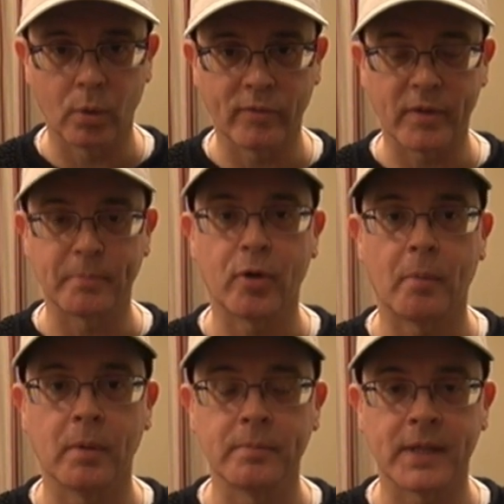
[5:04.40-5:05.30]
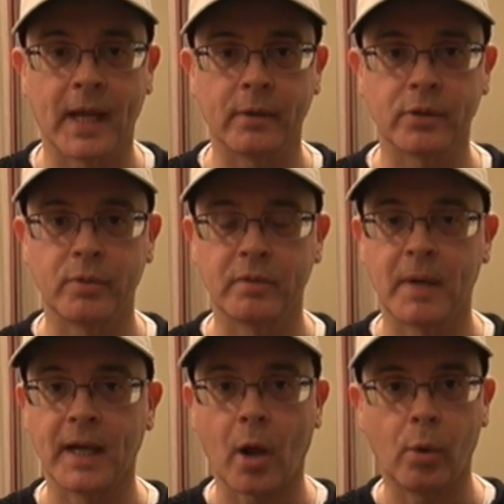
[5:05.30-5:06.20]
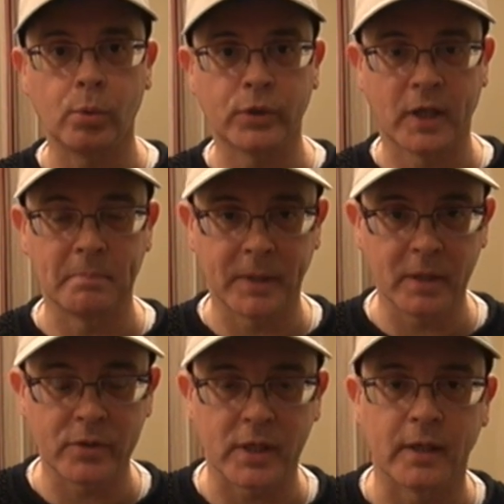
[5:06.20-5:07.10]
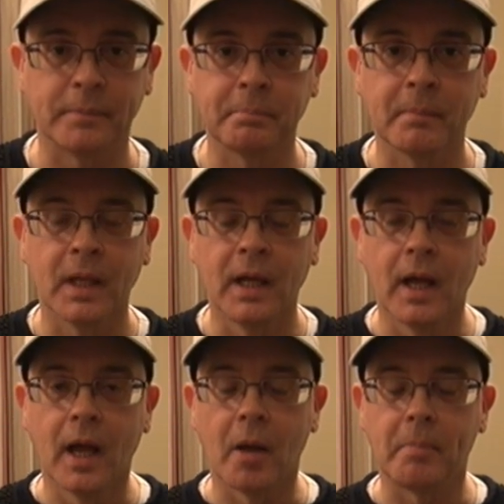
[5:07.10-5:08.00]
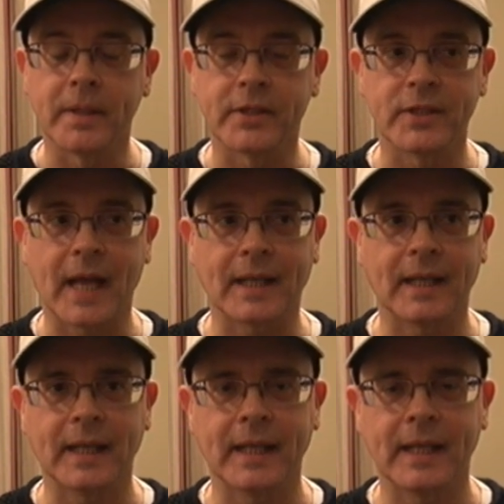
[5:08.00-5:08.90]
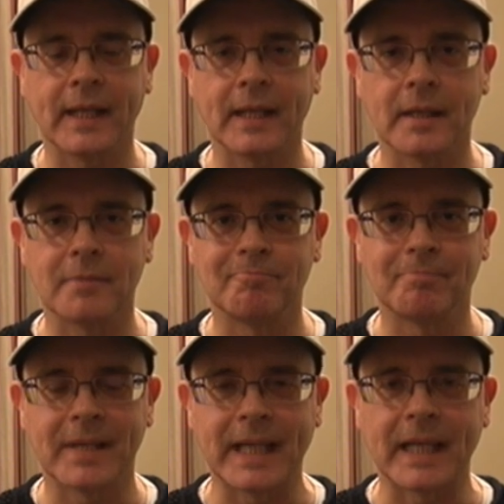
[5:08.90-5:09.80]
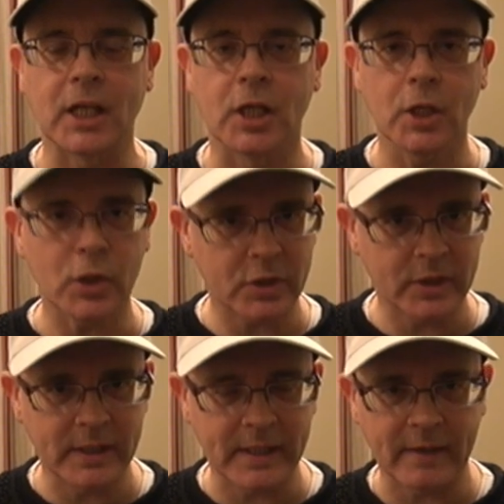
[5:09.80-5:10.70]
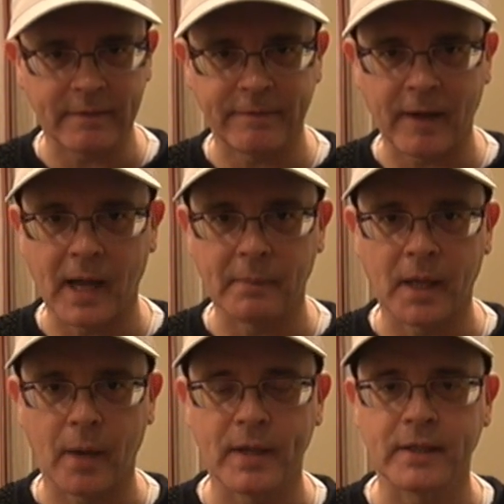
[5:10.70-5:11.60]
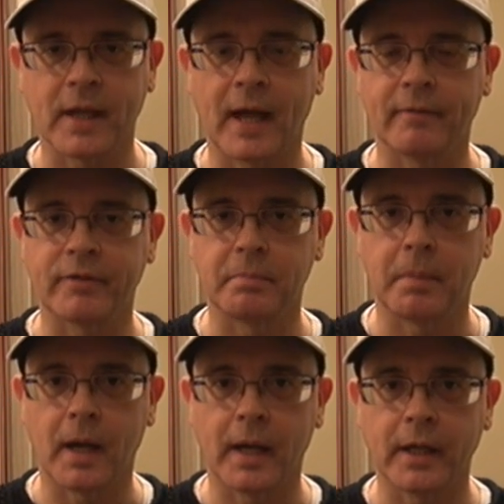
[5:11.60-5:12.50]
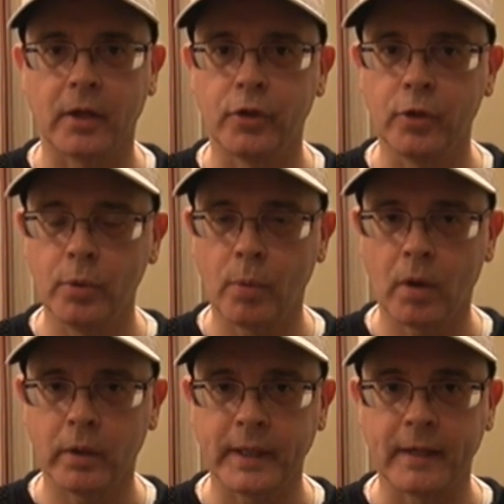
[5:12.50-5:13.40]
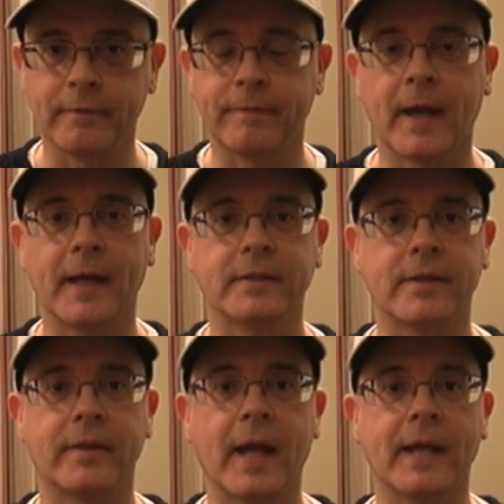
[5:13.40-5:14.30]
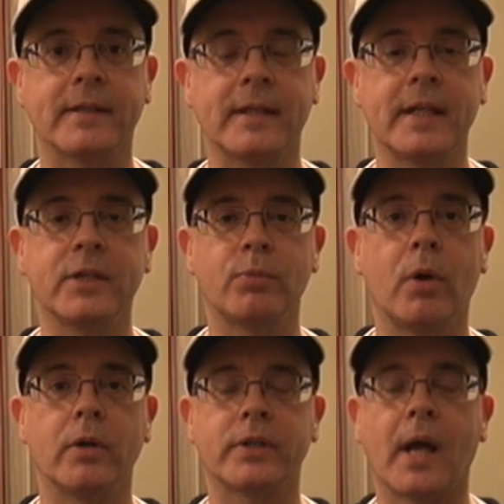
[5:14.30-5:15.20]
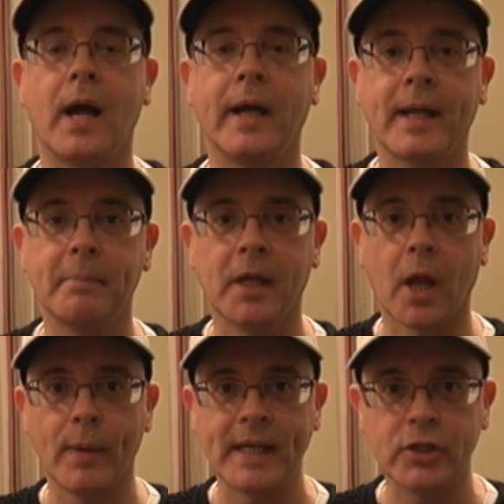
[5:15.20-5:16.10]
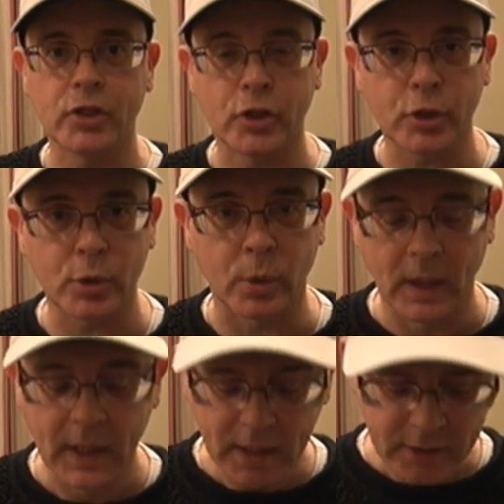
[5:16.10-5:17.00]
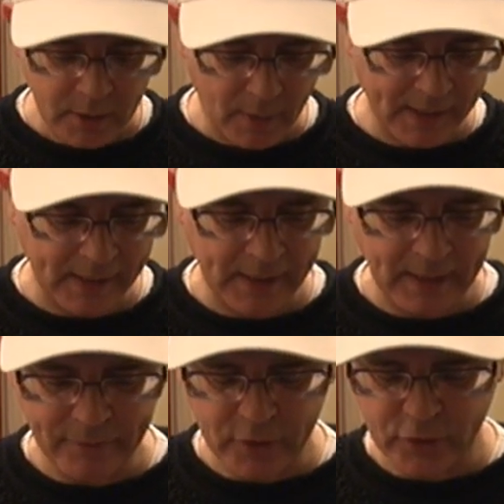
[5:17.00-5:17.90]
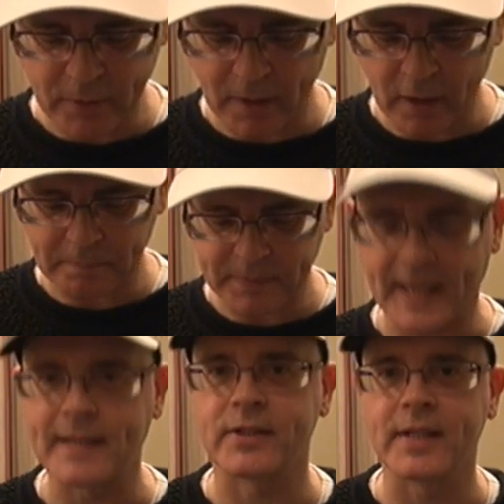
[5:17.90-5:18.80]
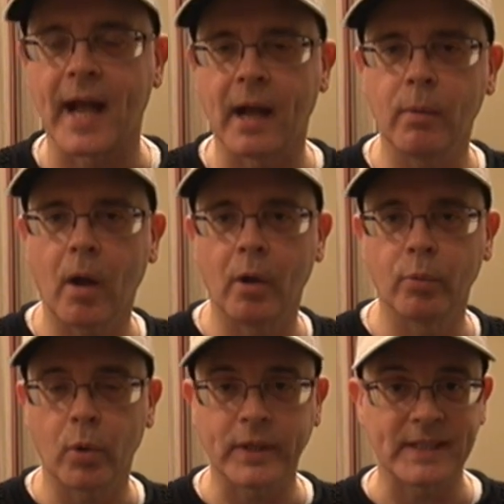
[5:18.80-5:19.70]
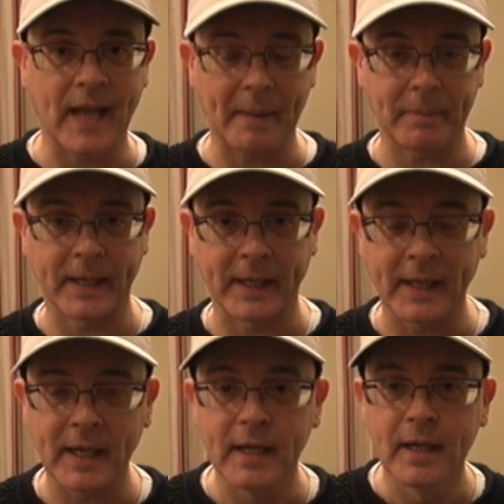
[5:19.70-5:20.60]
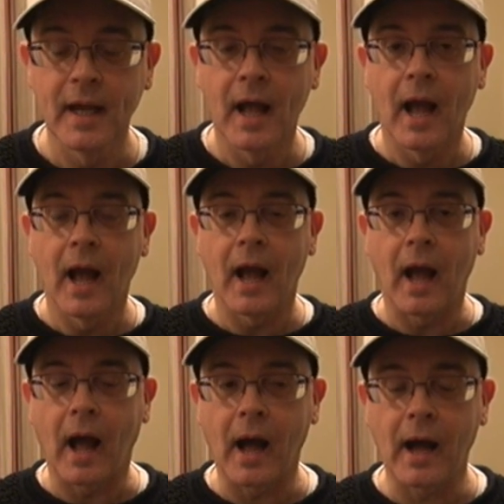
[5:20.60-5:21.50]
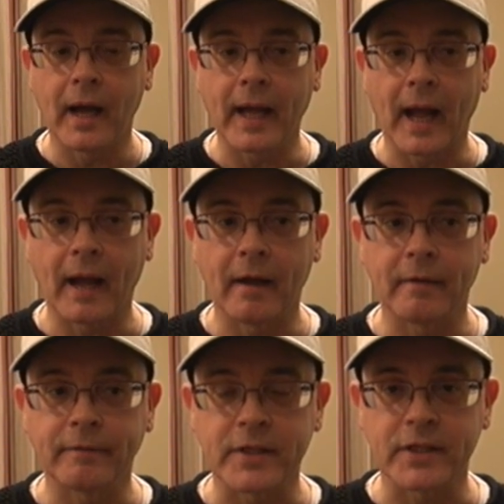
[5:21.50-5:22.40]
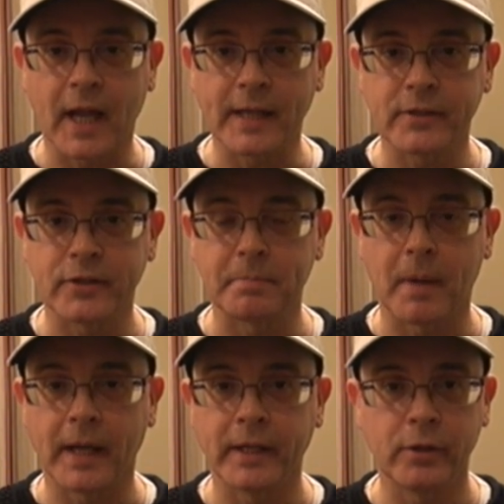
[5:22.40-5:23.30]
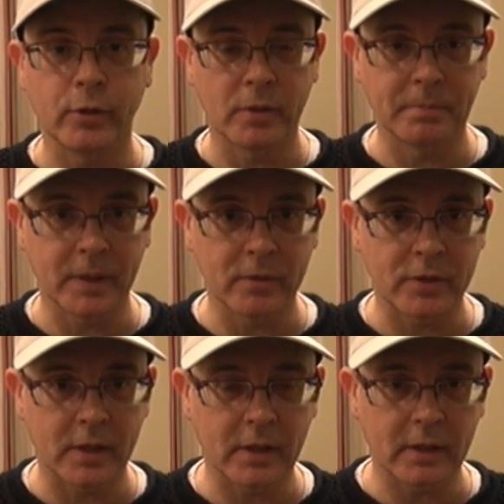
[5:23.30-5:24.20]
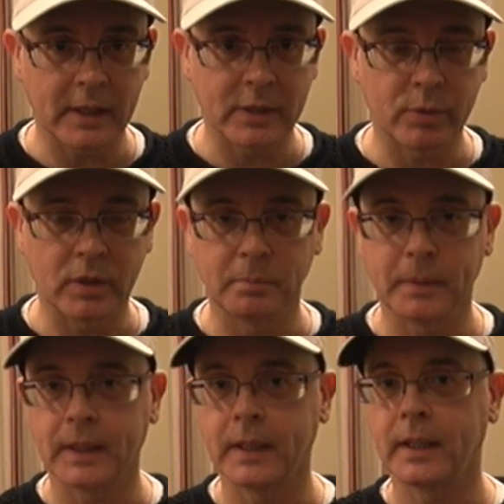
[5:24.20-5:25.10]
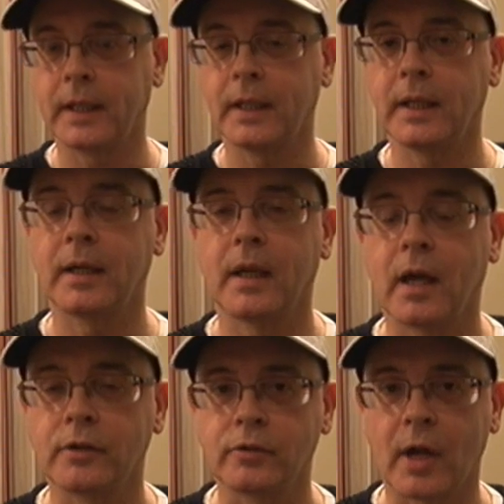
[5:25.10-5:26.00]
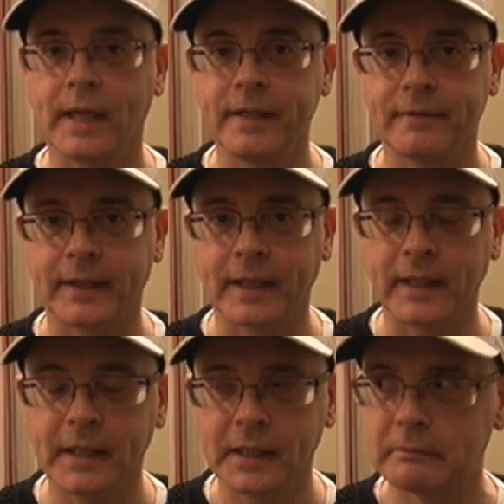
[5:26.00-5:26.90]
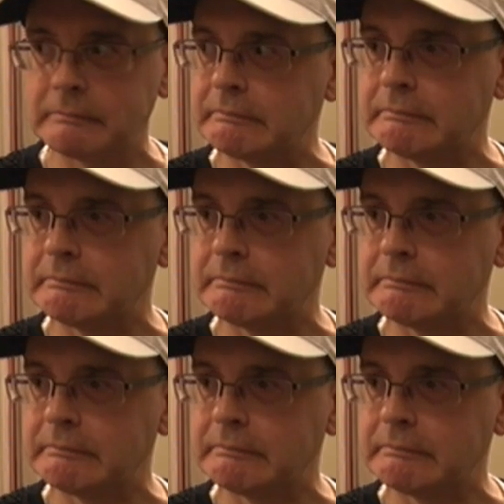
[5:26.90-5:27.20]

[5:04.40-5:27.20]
all of the problems out with my old computer. But sadly, it looks as if I'm going to have to buy a new one. In fact, that is what I am going to do. So I can give you some updates now on what is happening. I have decided to buy a new computer. It will be arriving,